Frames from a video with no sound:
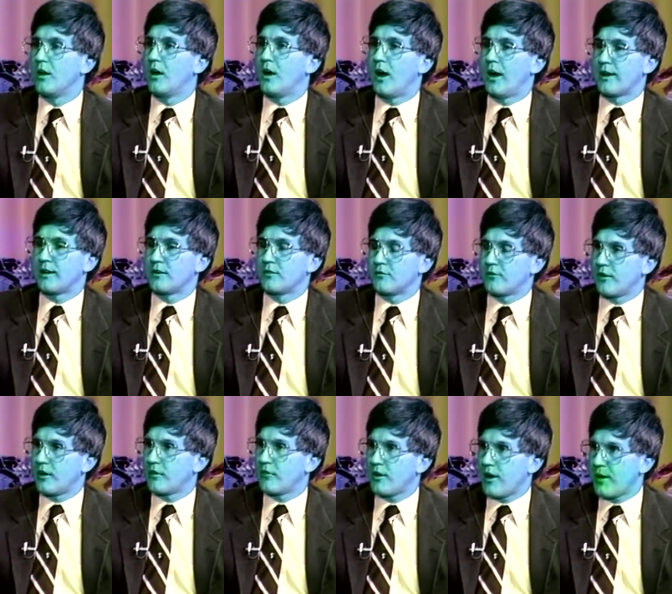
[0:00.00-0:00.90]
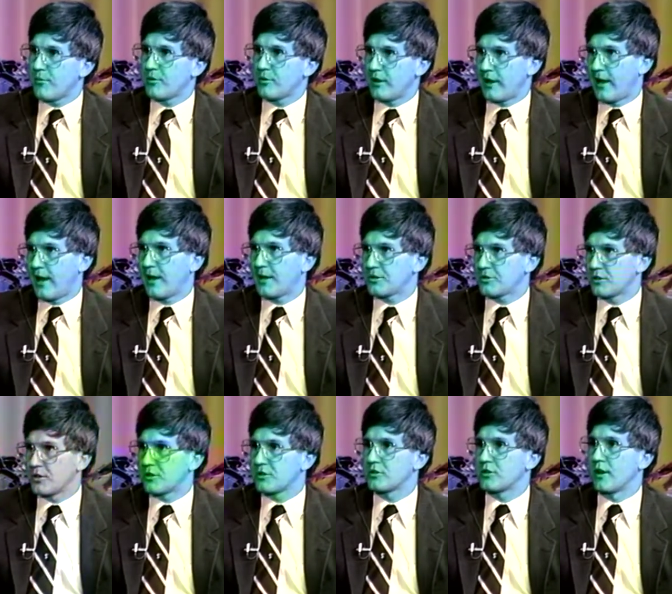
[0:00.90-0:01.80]
I can very rapidly
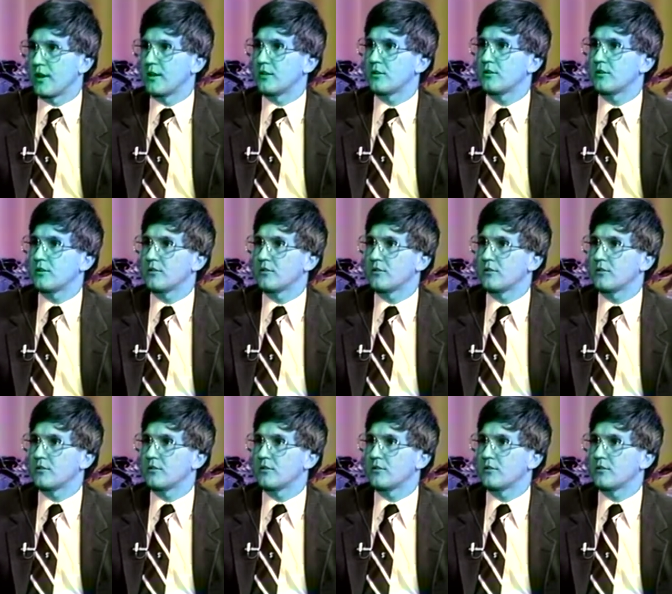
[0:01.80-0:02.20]
access that